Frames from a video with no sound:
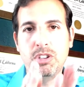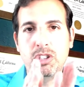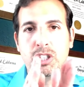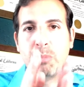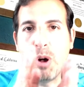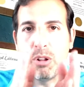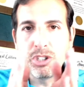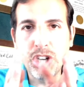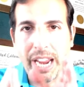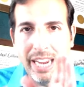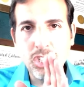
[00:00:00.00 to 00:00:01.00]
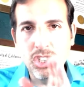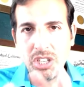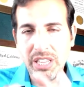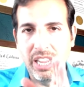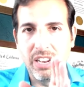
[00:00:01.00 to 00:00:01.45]
small changes
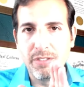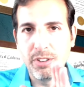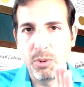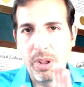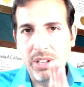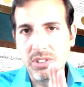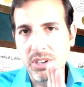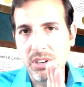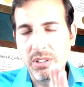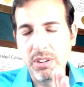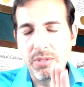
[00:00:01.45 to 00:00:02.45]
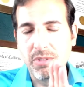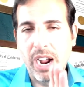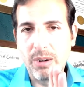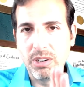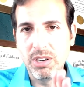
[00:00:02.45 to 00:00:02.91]
in the influenza
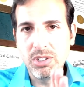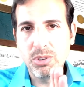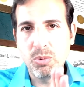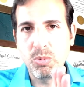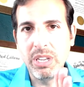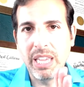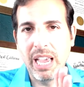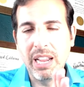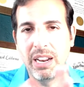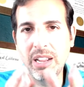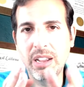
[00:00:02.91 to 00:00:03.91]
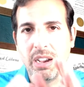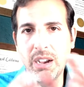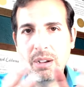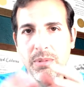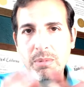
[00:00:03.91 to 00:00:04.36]
virus, we get
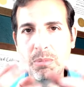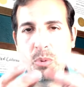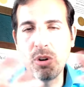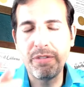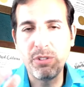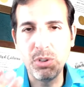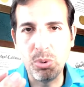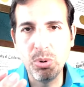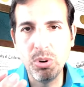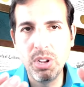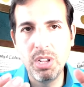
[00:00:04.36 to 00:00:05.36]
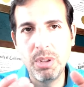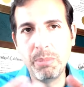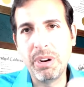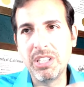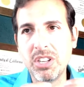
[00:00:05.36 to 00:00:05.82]
uh, more flu,
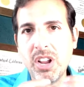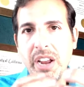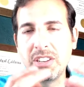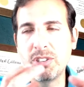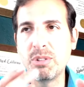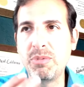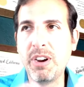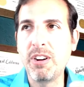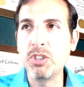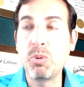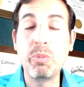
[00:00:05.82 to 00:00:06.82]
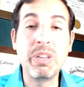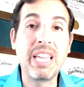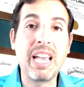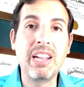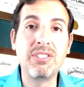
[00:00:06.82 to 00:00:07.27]
but it's not as severe as when we
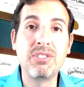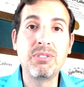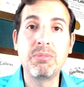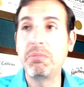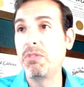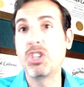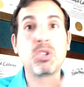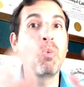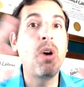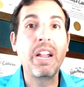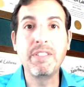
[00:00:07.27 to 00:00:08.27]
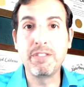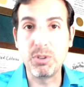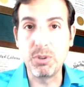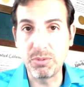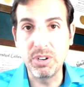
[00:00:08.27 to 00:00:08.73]
get the swine
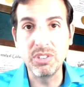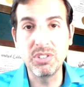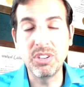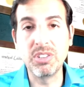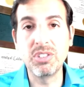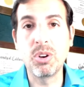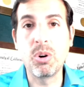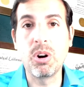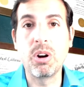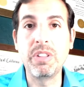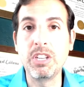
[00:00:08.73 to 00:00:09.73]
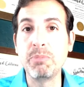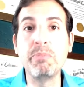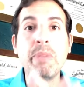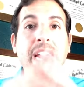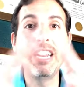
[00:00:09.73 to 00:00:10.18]
flu, for instance, or these
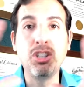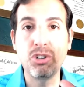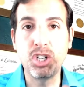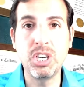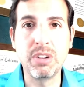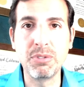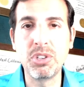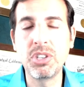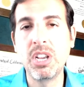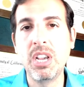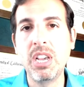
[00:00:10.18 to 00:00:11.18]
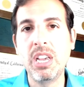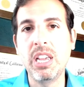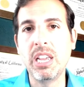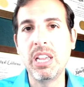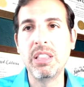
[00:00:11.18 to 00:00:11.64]
major shifts
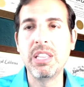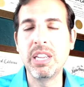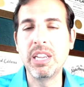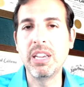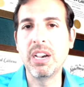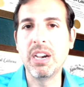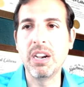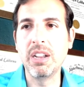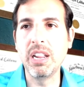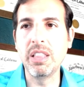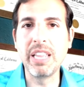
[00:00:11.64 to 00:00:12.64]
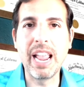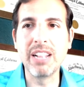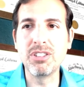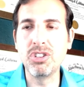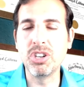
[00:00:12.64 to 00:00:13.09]
in the uh, in the
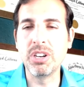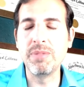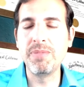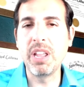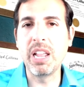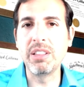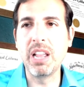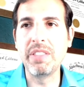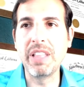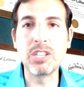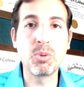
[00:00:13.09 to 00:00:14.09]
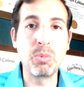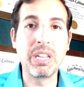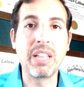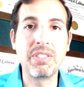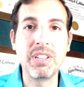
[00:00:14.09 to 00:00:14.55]
antigen, and and that's when we
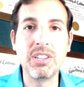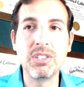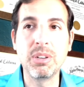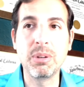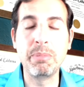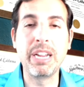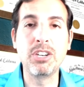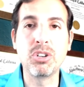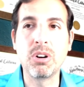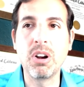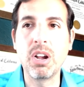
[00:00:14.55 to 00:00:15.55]
get these major